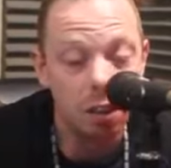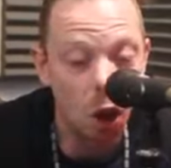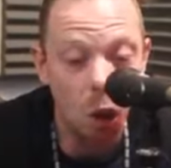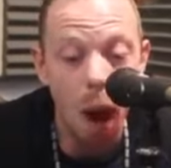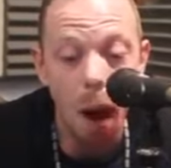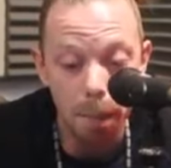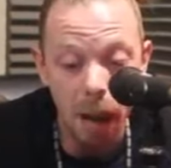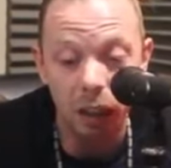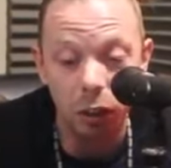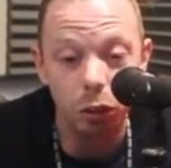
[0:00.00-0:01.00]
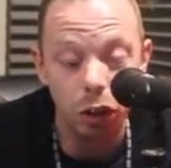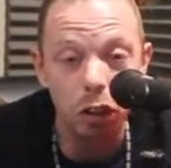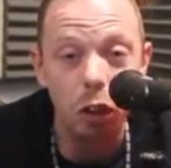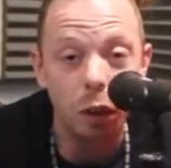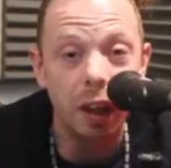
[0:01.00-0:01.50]
So I beg you,
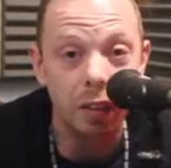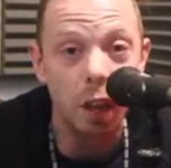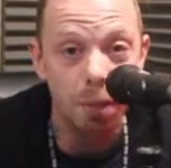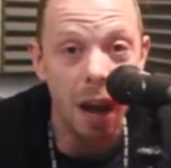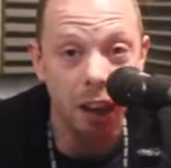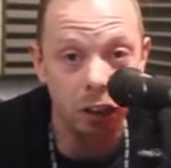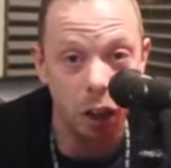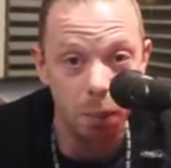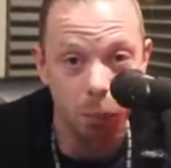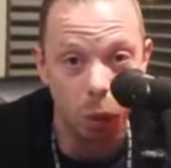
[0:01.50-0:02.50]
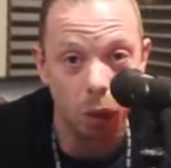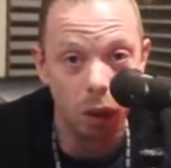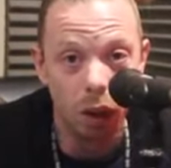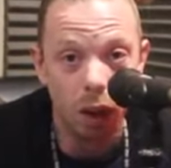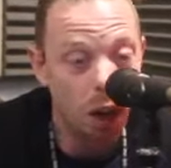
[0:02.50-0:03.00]
just look into my shit more,
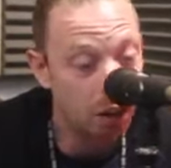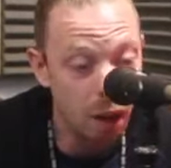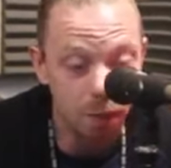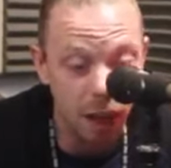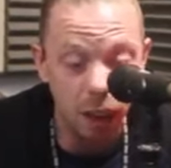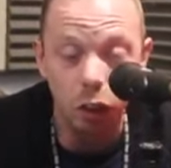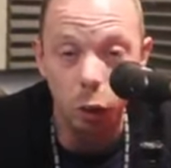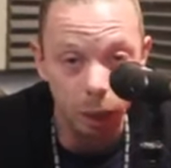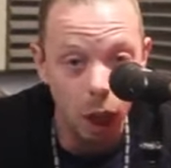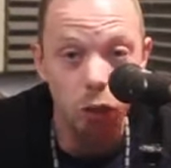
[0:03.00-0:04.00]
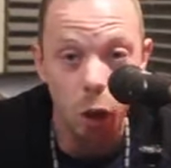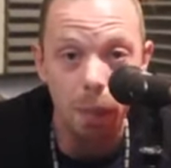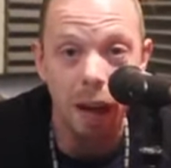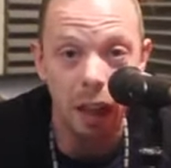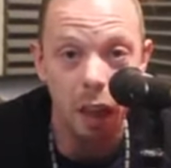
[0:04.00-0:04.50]
because I'm telling you, when I
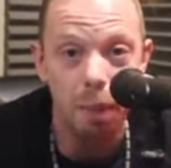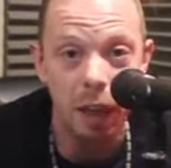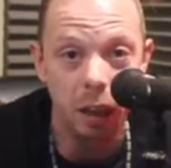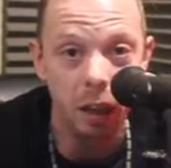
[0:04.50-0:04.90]
drop my EP,